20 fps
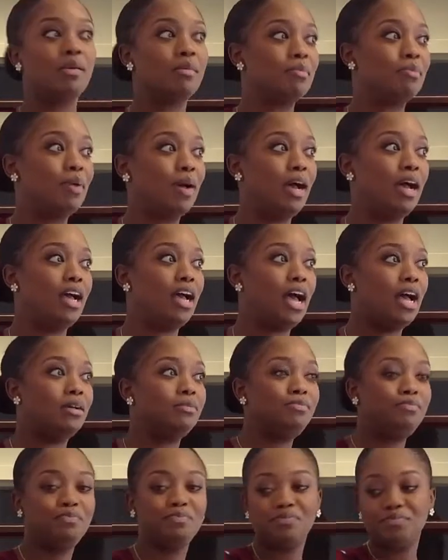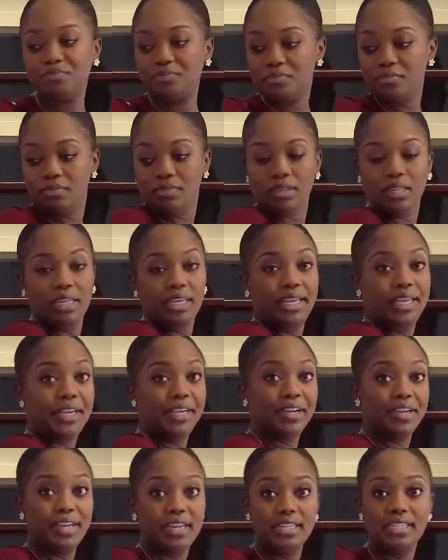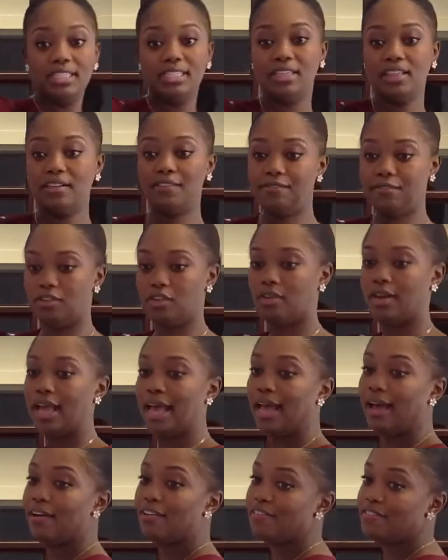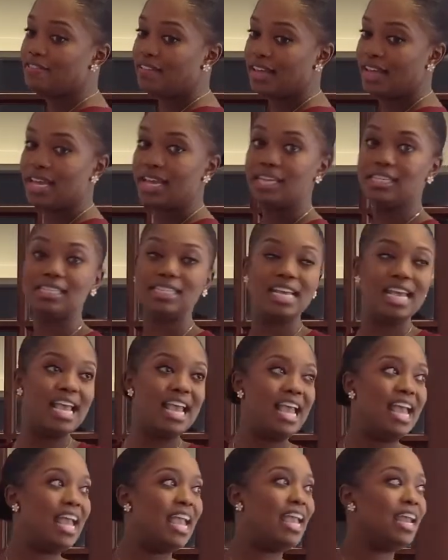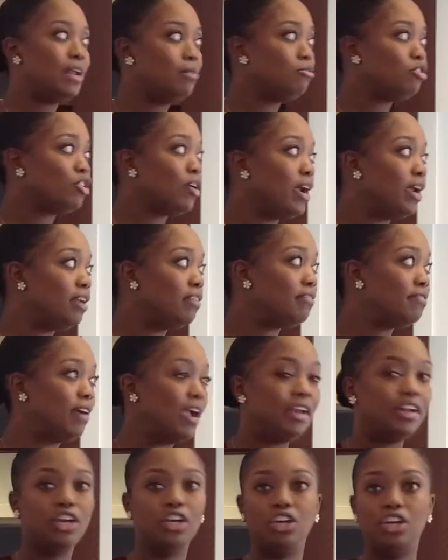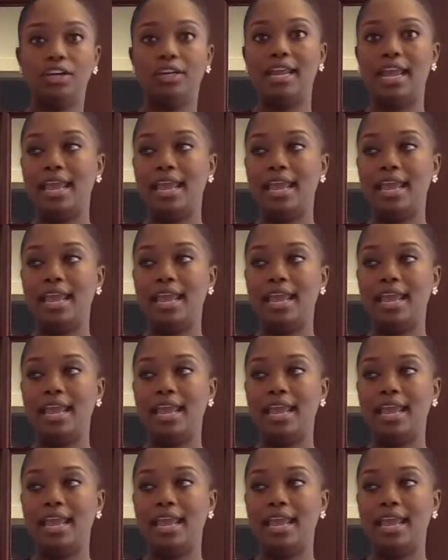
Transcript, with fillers: But um, here is the full outfit. And I'm trying to find a good